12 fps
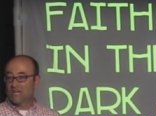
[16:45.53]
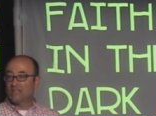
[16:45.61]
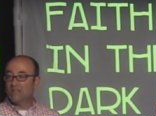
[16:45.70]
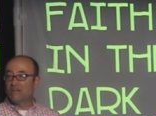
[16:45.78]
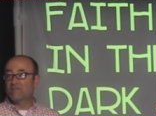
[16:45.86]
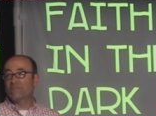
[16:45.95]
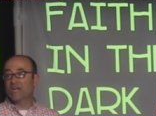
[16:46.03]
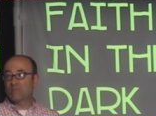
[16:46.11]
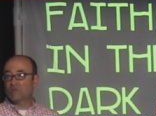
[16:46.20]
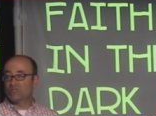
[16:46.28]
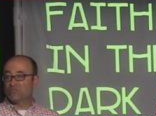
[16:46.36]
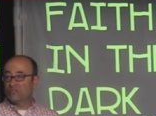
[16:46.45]
I love the
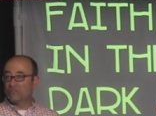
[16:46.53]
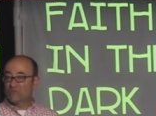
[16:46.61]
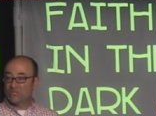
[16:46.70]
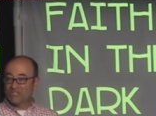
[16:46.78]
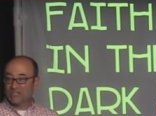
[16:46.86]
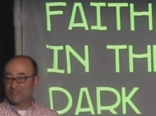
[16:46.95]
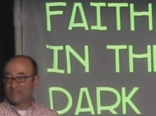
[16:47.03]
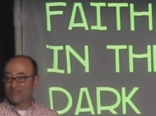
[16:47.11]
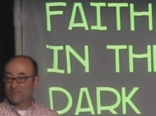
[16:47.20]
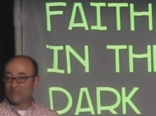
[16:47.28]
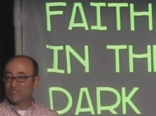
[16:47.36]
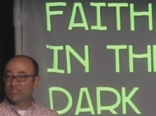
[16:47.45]
opportunity to reach out
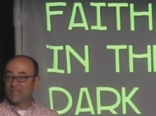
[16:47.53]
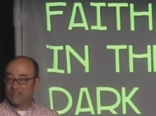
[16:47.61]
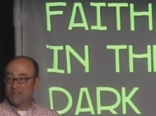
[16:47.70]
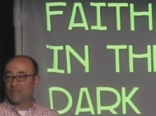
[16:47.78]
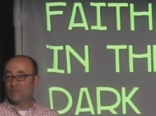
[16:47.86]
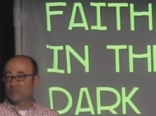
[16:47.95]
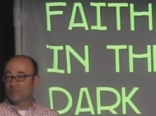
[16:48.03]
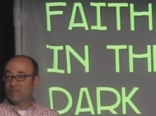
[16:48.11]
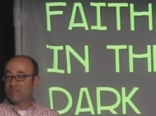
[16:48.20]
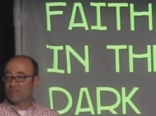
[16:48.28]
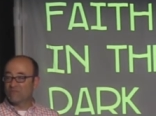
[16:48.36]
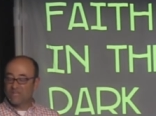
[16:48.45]
to others and tell others
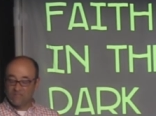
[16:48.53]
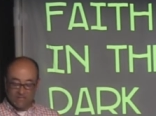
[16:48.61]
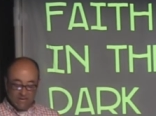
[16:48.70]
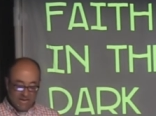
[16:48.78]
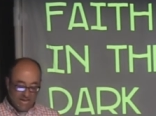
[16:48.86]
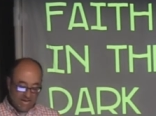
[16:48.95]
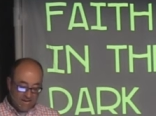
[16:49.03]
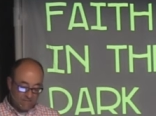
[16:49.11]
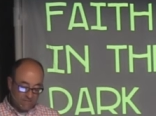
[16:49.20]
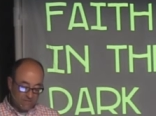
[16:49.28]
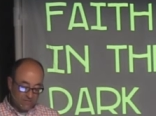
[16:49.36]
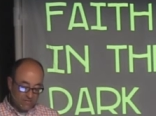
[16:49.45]
about the faith that I
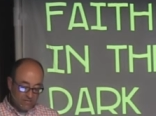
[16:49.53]
have.